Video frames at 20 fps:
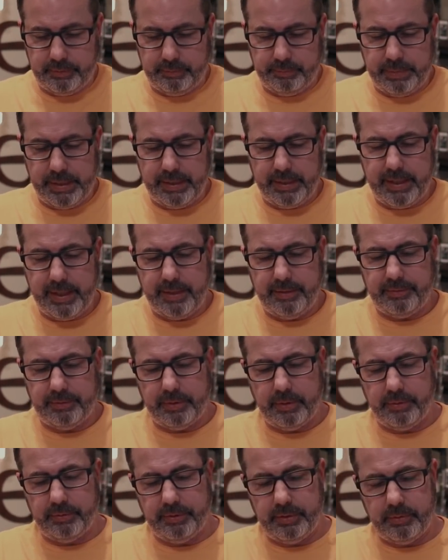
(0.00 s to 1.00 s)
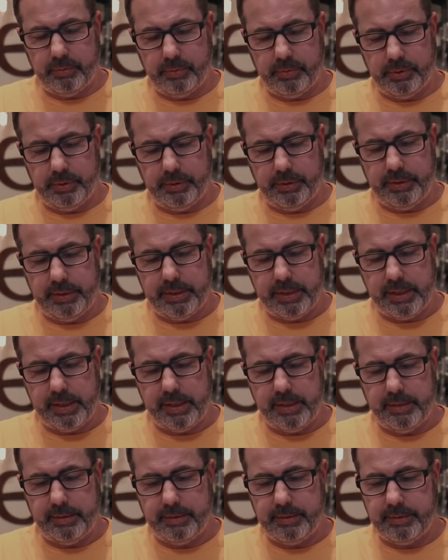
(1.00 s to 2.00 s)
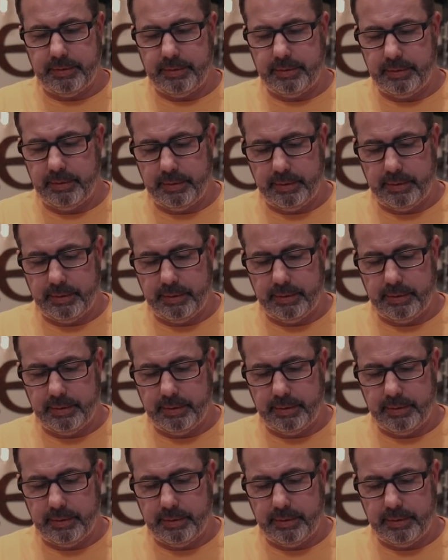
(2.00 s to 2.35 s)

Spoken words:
my case goes in really tight,